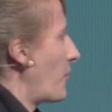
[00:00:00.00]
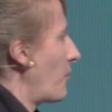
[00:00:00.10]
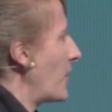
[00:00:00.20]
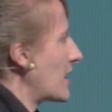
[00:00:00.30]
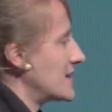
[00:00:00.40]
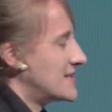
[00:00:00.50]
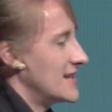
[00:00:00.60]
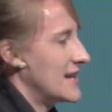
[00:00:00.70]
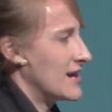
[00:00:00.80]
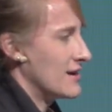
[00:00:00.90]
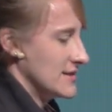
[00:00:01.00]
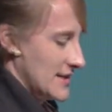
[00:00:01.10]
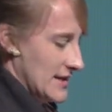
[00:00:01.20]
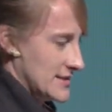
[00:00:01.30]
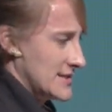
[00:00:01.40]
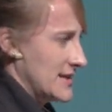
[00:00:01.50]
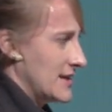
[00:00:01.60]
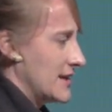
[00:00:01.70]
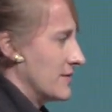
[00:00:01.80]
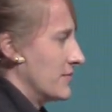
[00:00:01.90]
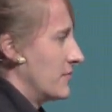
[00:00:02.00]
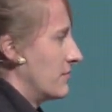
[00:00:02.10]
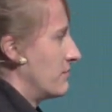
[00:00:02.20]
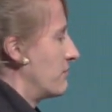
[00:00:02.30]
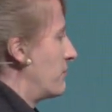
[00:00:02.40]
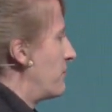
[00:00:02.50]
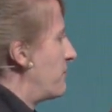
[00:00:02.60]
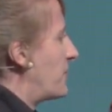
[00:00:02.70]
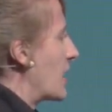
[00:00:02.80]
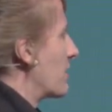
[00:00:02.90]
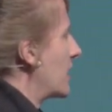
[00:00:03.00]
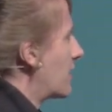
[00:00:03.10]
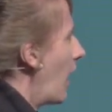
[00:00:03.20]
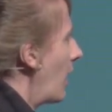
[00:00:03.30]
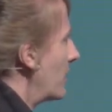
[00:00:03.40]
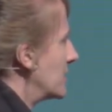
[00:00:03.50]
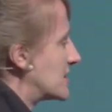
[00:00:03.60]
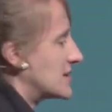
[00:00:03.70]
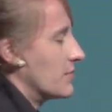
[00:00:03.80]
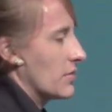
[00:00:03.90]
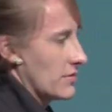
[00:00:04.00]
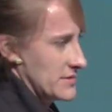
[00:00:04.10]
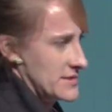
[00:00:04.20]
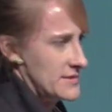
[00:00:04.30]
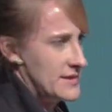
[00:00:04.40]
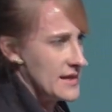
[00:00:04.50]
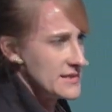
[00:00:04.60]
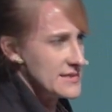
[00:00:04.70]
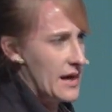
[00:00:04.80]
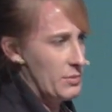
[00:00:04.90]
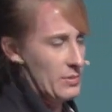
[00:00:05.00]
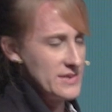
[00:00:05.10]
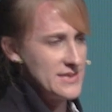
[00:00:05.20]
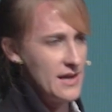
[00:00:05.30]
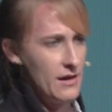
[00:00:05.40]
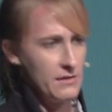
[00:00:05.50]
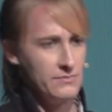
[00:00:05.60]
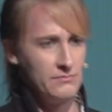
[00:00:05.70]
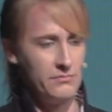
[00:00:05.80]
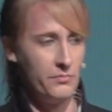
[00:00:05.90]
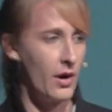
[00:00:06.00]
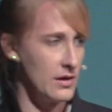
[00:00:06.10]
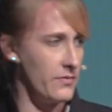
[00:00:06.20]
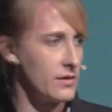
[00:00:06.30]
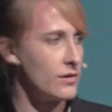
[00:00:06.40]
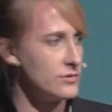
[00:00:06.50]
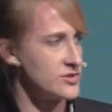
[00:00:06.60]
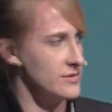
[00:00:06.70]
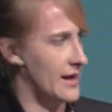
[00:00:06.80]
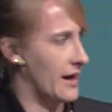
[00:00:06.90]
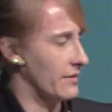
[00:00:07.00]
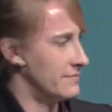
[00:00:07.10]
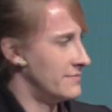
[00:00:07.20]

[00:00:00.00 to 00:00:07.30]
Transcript: what I see here is I see very common symbols, things that we would say are part of our culture now.